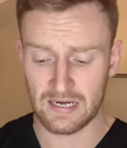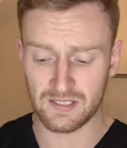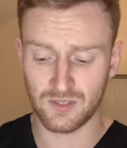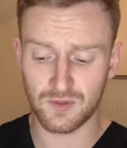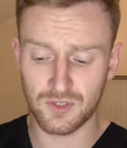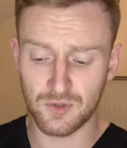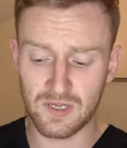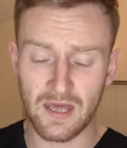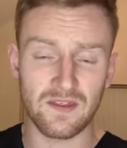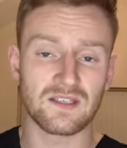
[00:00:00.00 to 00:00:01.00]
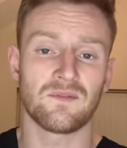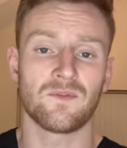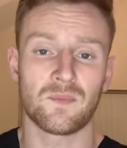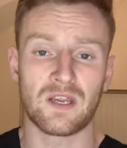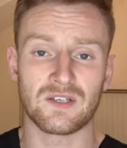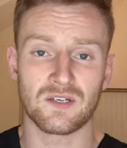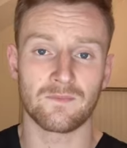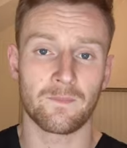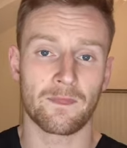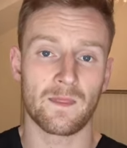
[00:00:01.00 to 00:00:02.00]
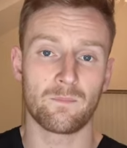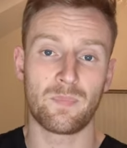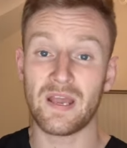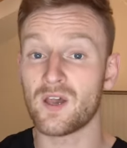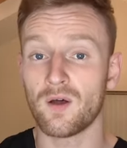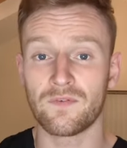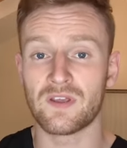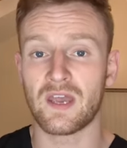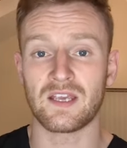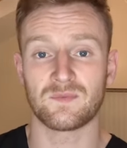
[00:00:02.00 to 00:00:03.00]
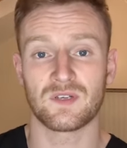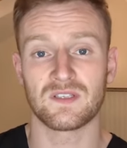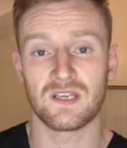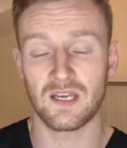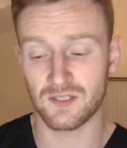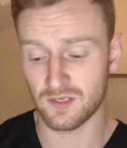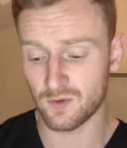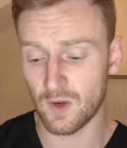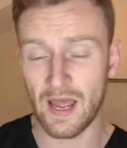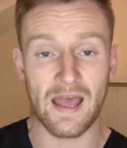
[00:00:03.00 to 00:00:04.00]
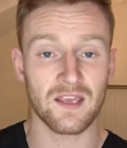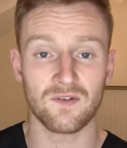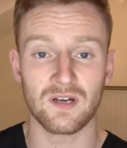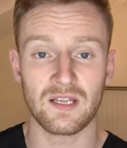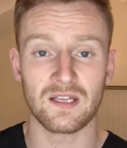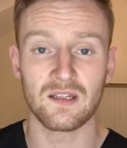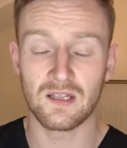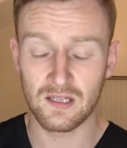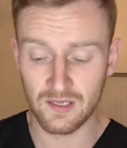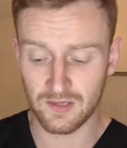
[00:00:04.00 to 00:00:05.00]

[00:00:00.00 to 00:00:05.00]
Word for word: and as soon as you can get these information pick it off of the case presentation quite accurately,